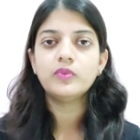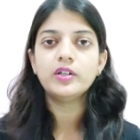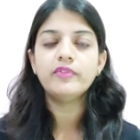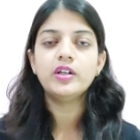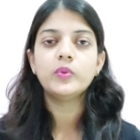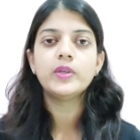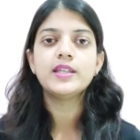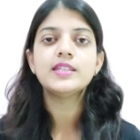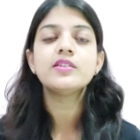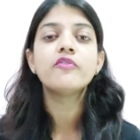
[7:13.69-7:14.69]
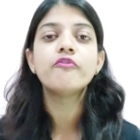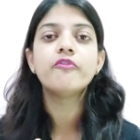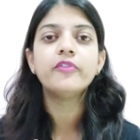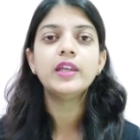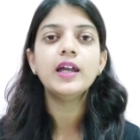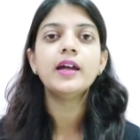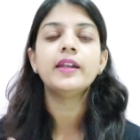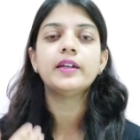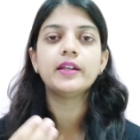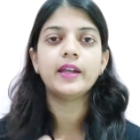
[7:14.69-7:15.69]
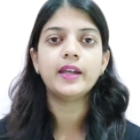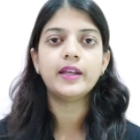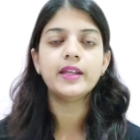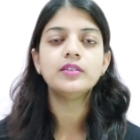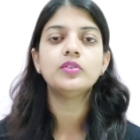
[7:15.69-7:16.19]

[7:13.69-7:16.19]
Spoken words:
what we are doing is we are iterating